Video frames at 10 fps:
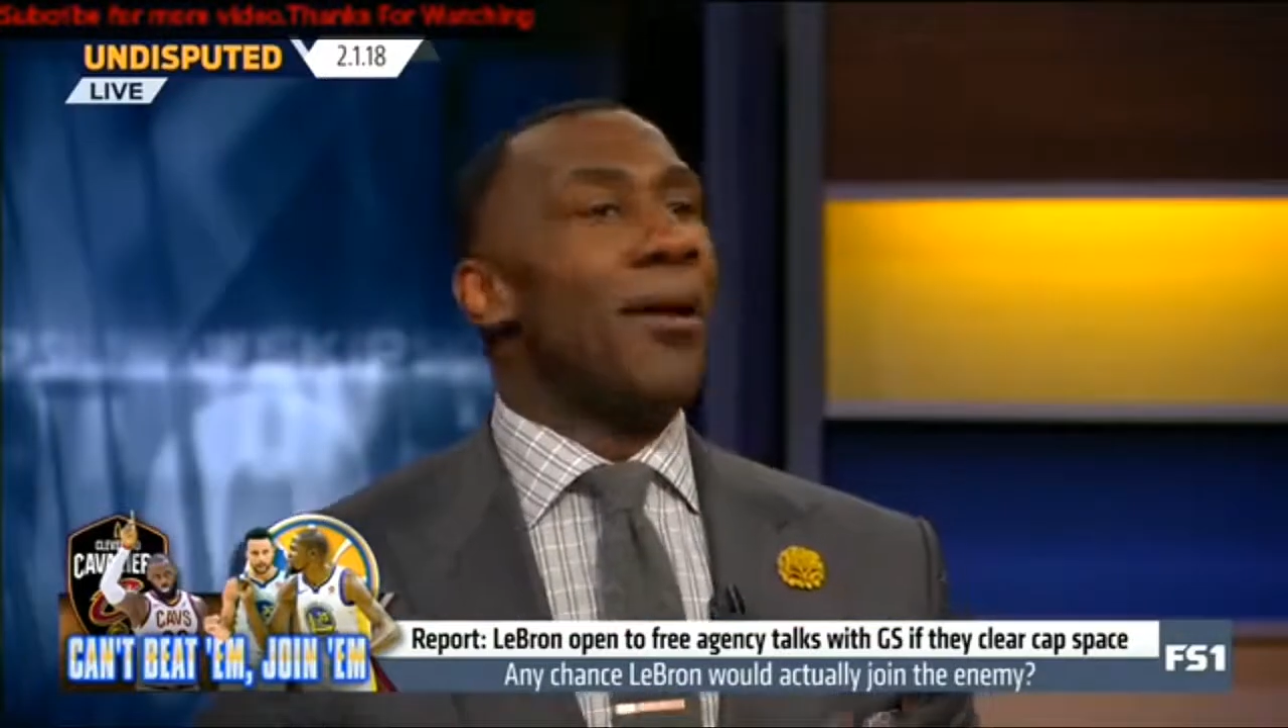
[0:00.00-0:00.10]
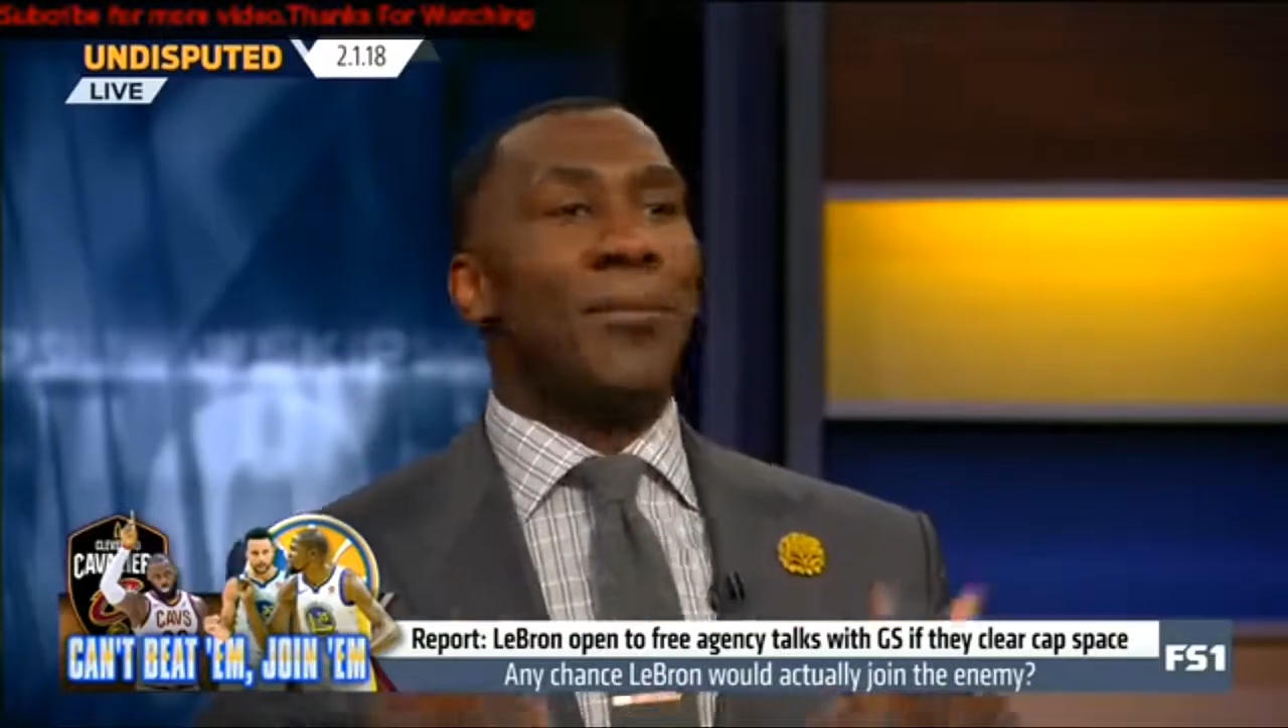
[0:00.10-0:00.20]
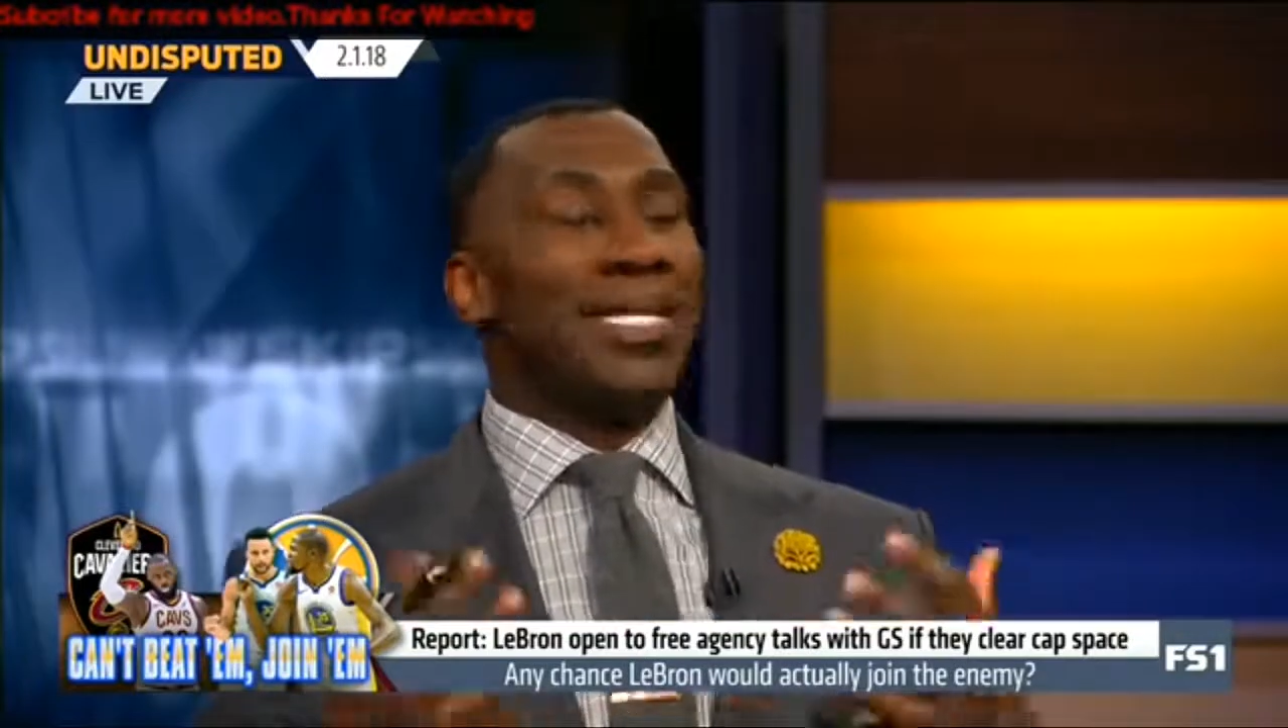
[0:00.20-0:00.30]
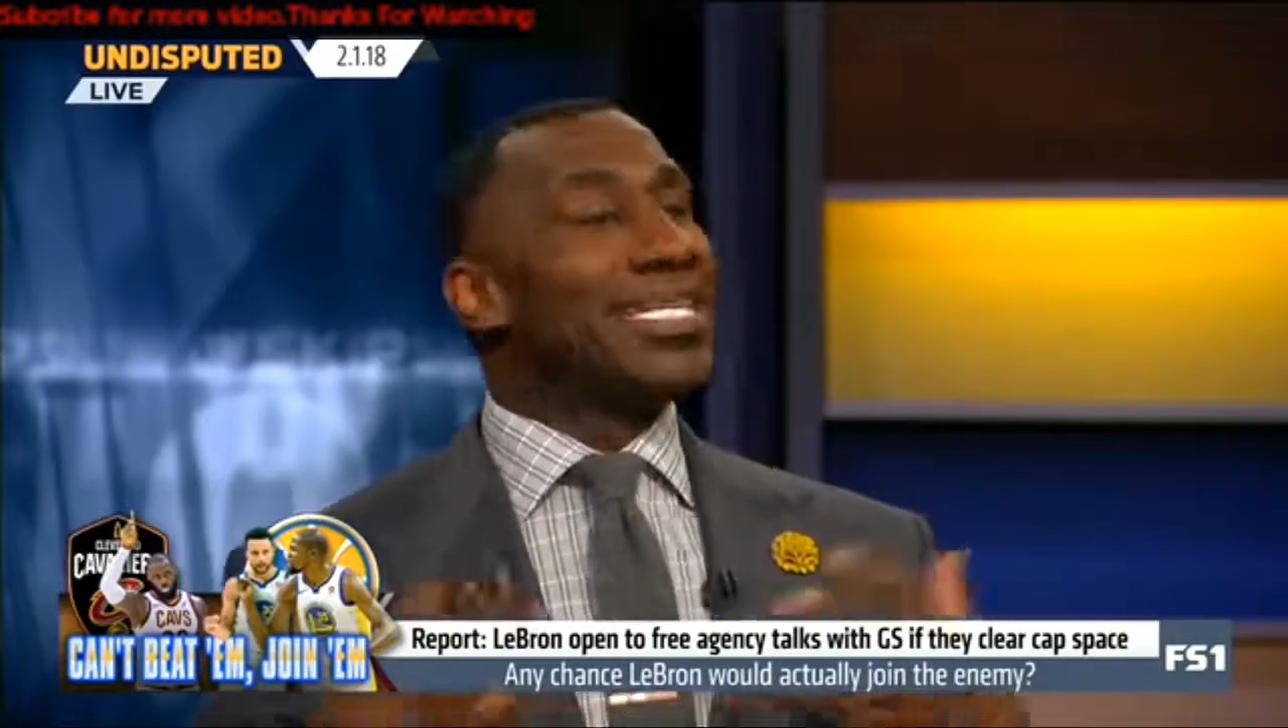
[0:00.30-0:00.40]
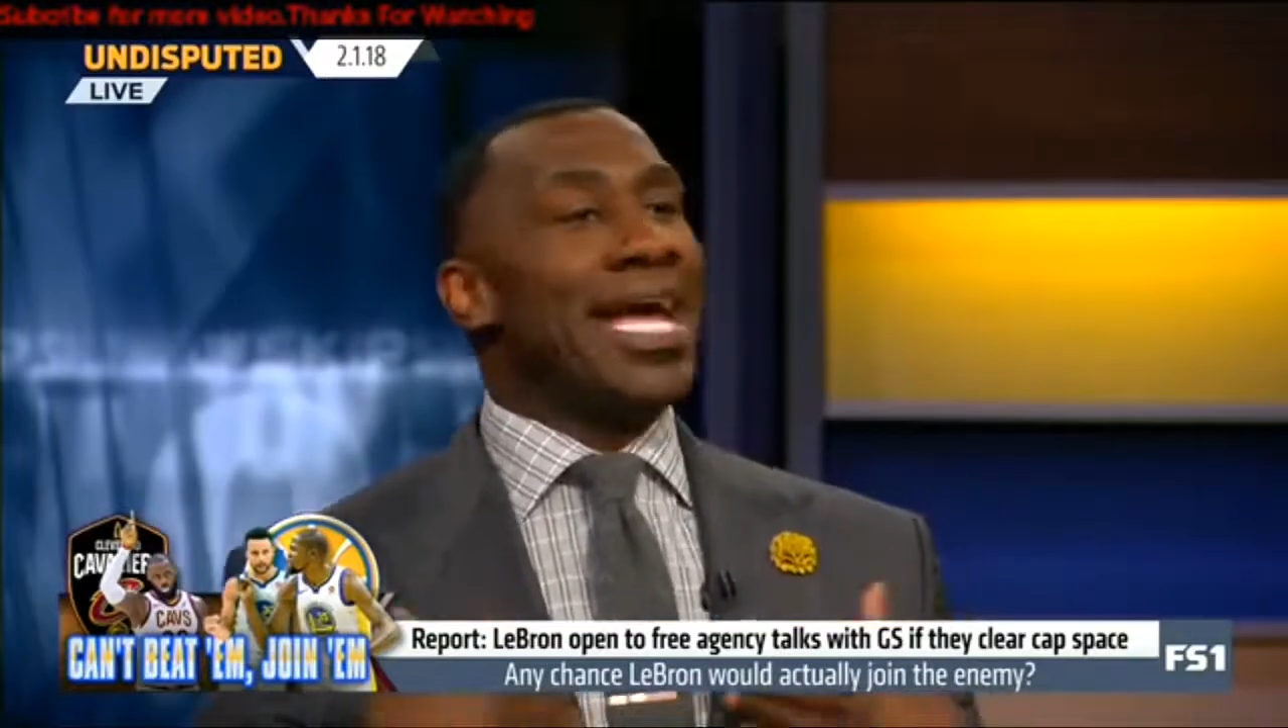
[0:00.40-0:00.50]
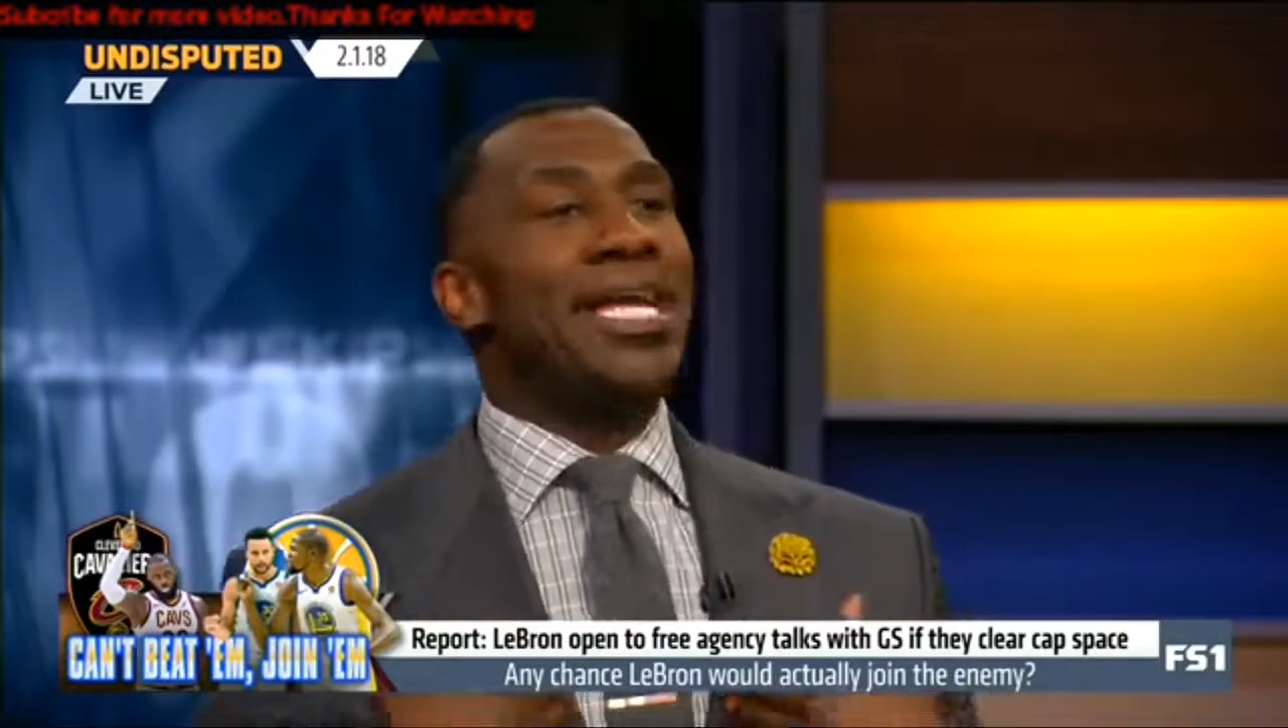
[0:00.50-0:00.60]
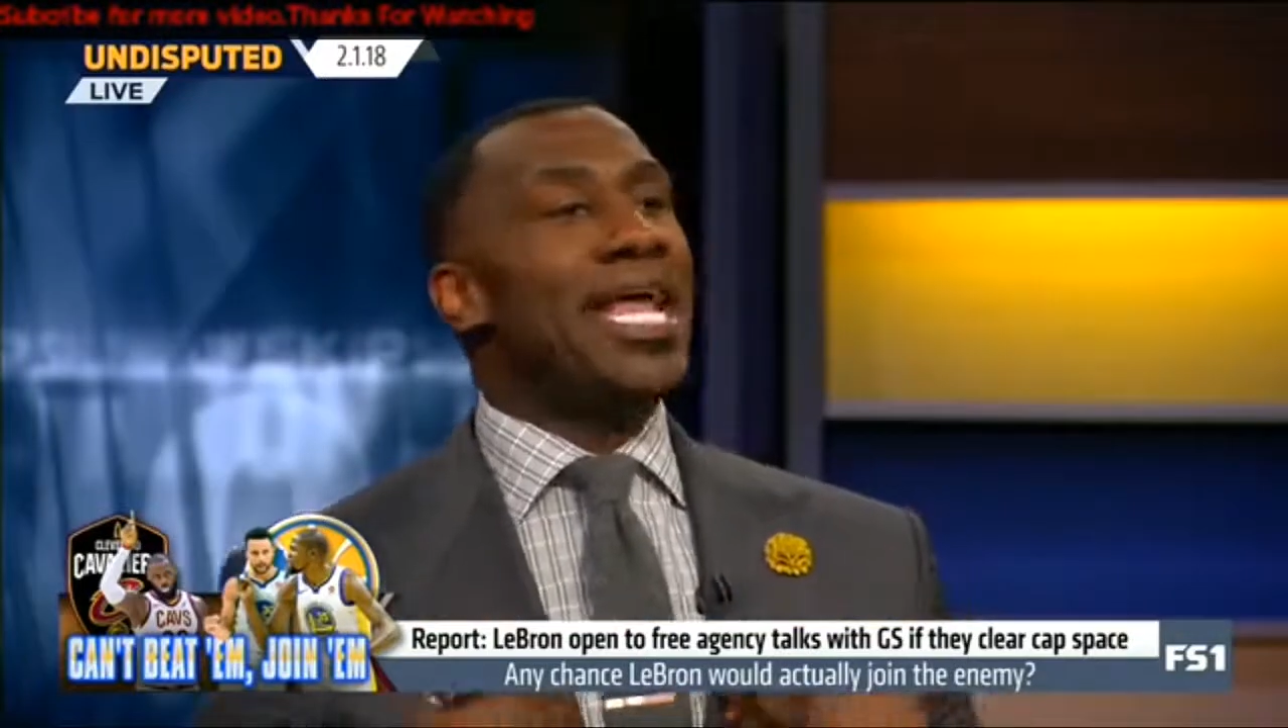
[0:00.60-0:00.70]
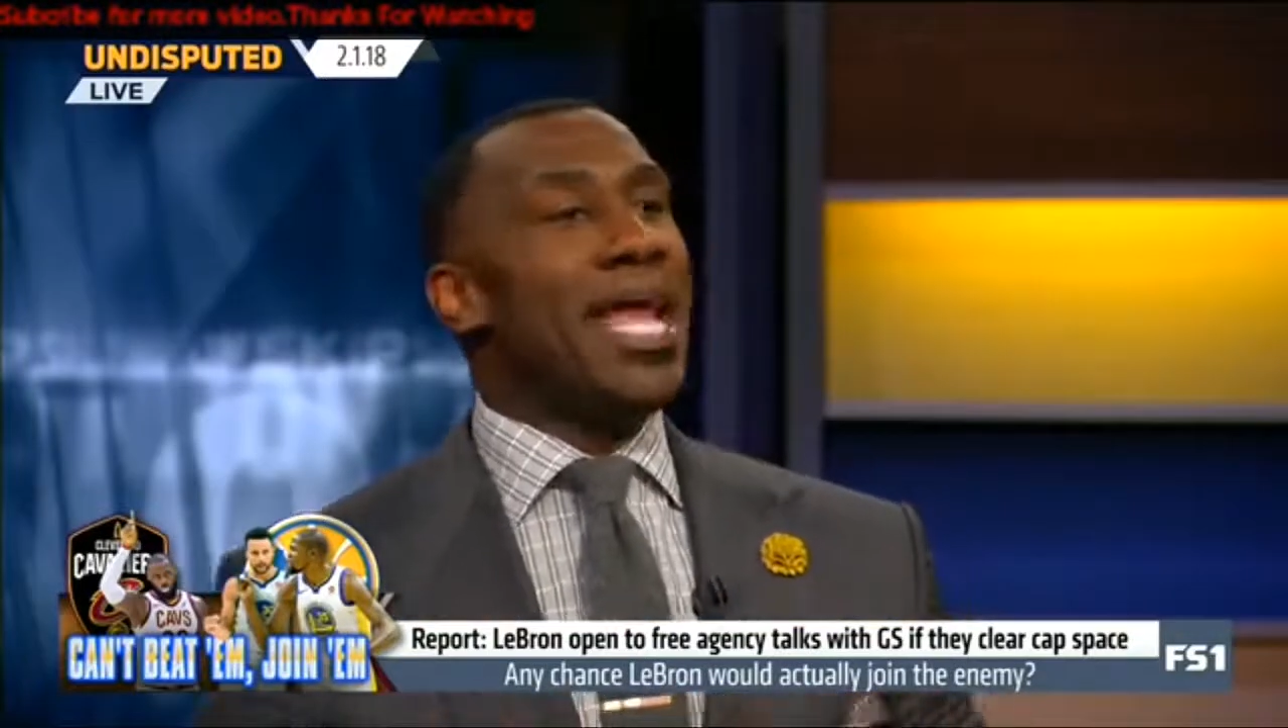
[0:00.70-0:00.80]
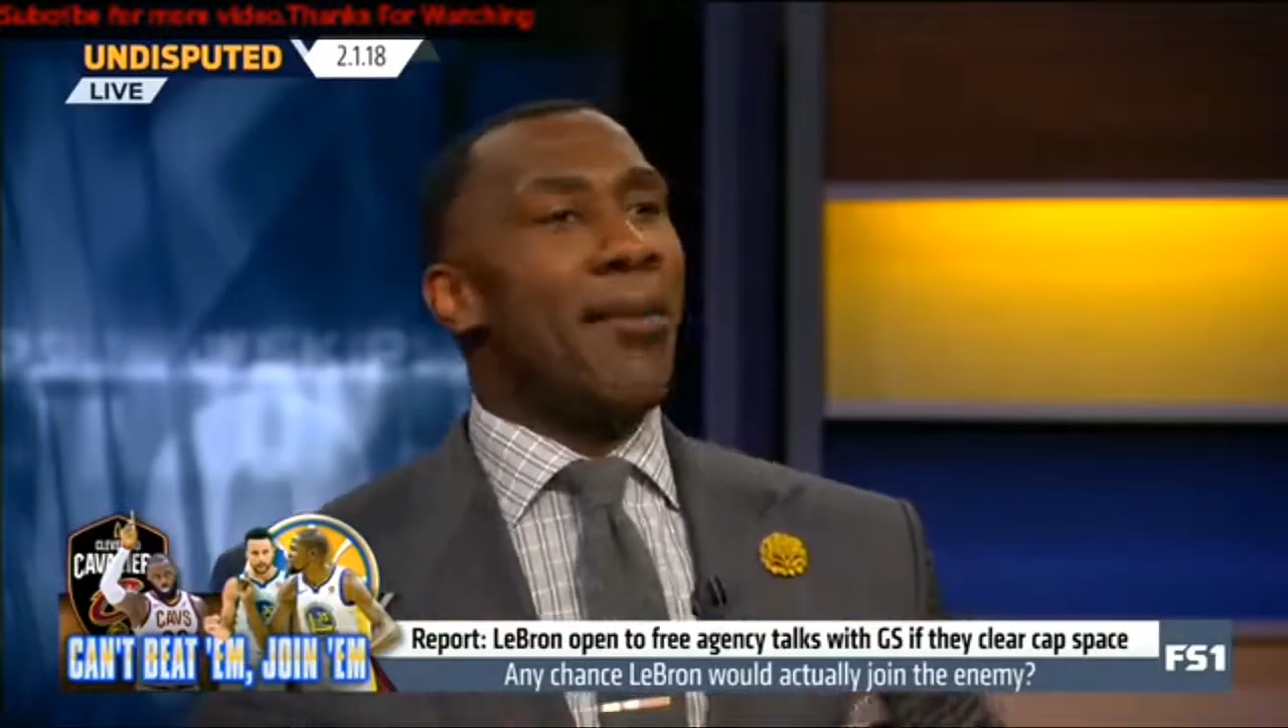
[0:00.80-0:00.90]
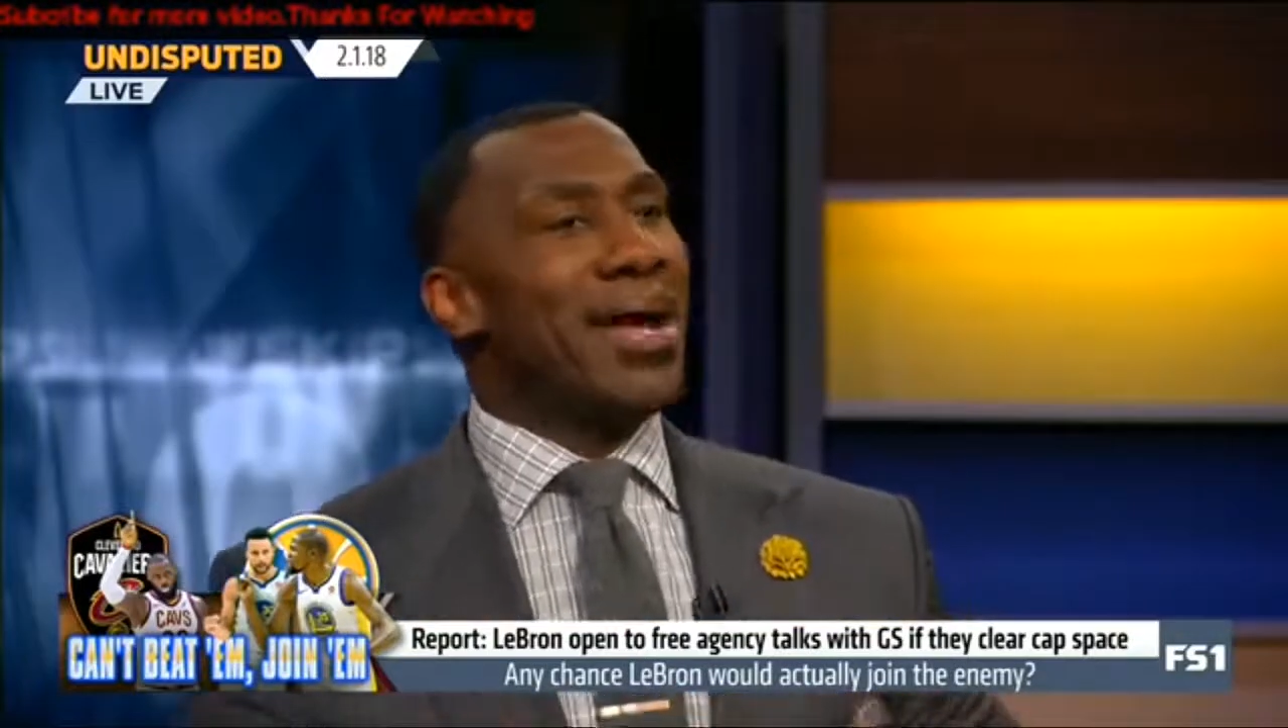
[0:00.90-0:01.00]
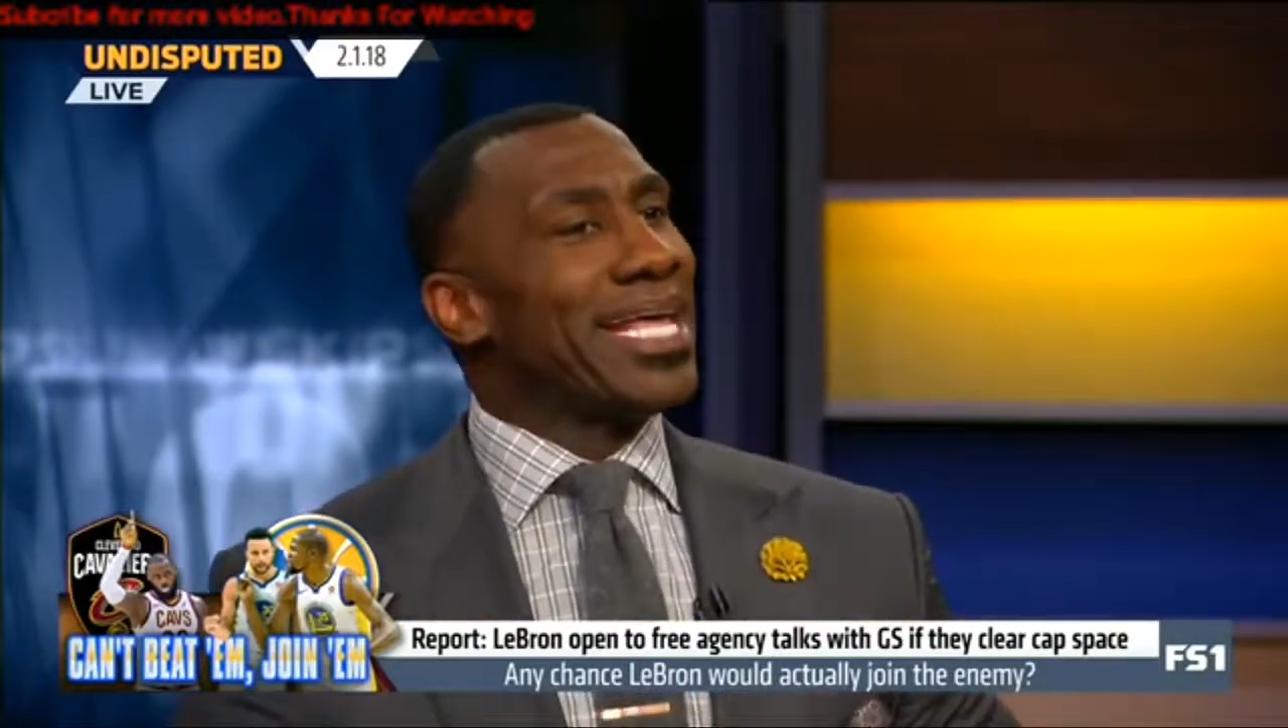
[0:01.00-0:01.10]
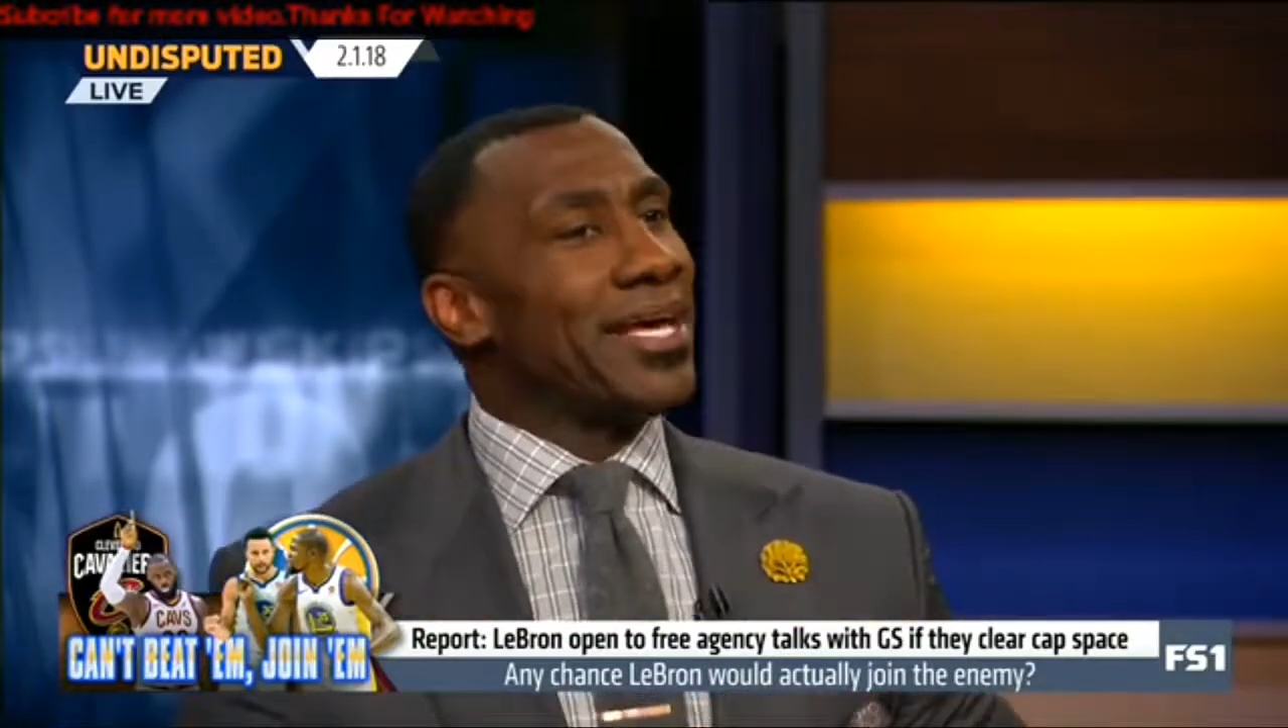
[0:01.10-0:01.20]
He's not